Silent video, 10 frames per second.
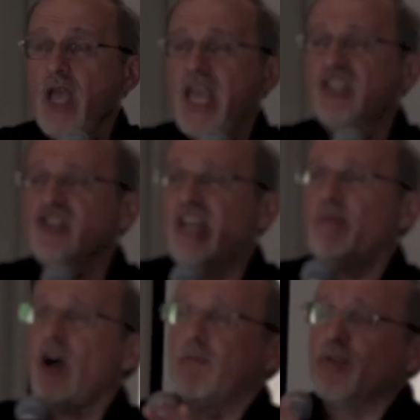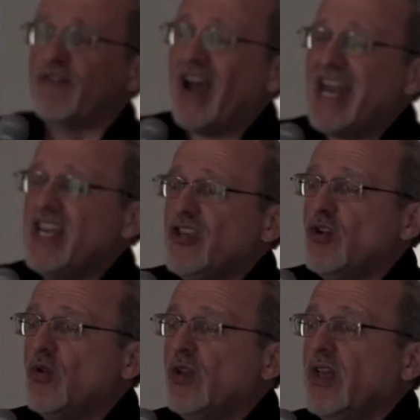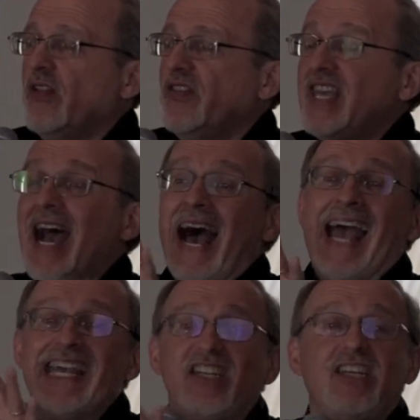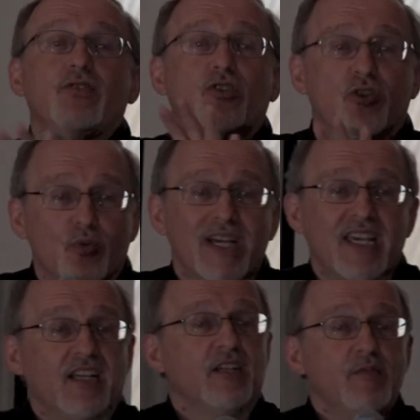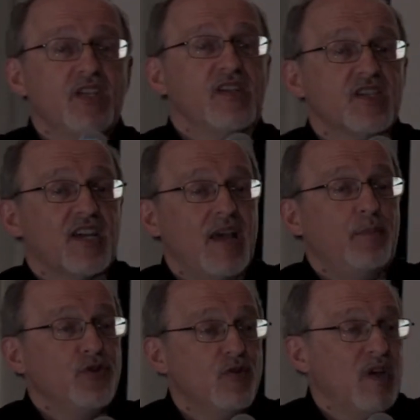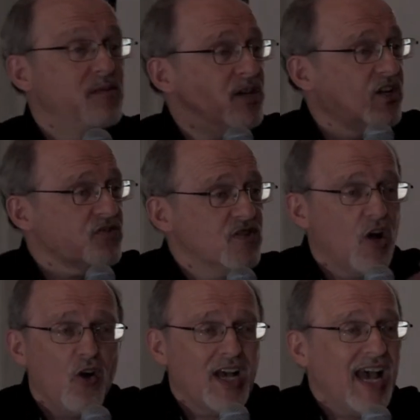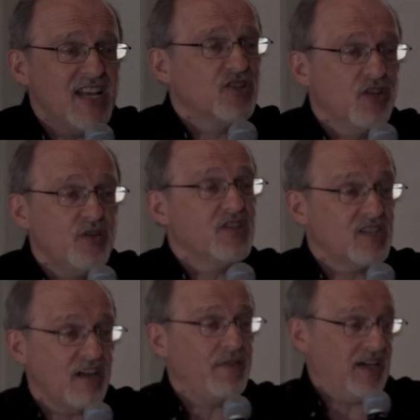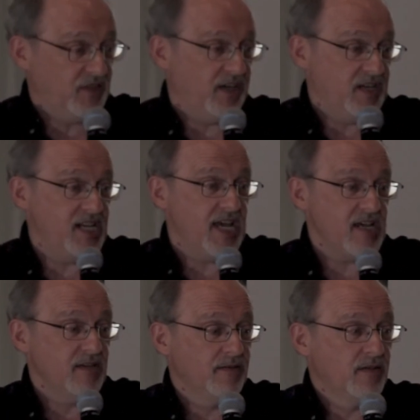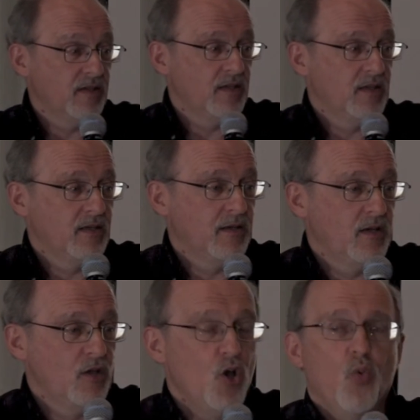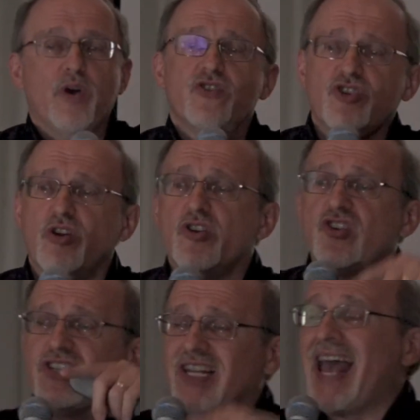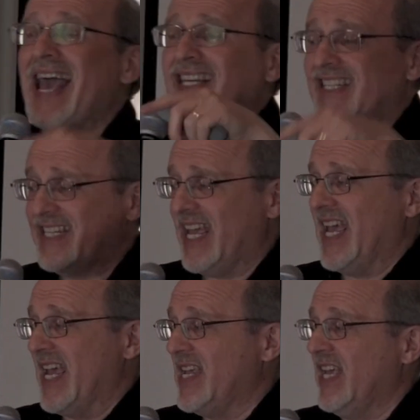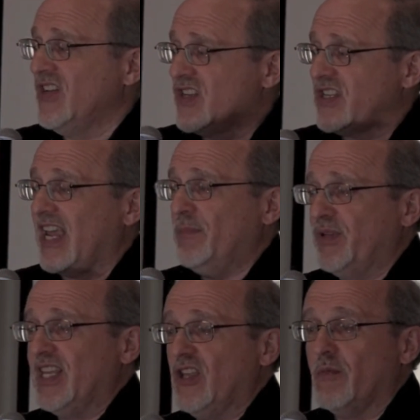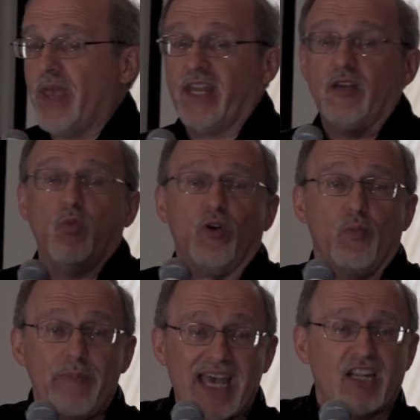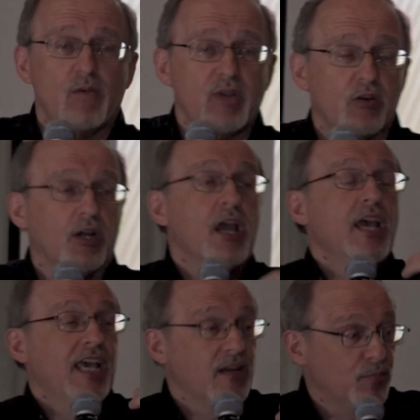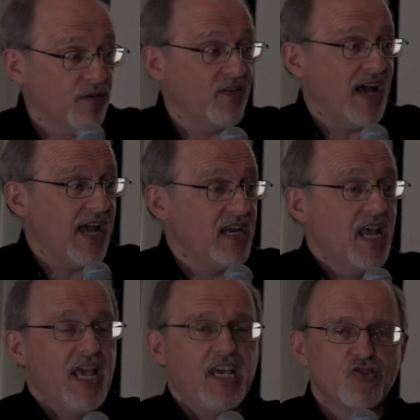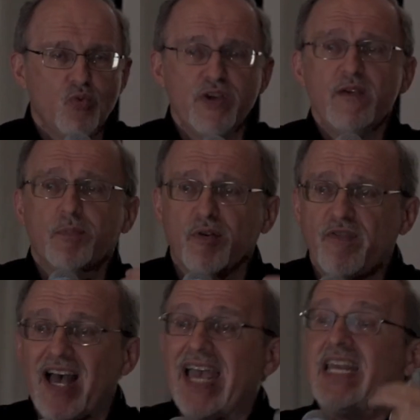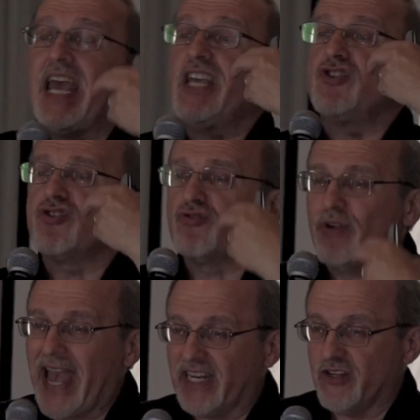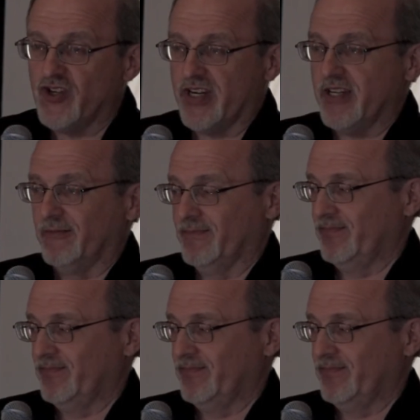It's not about providing you the ideal curriculum to disciple your men, because there's all kinds of good stuff out there today. What churches lack today in discipling their men, and what Man in the Mirror can provide, is we provide a strategy,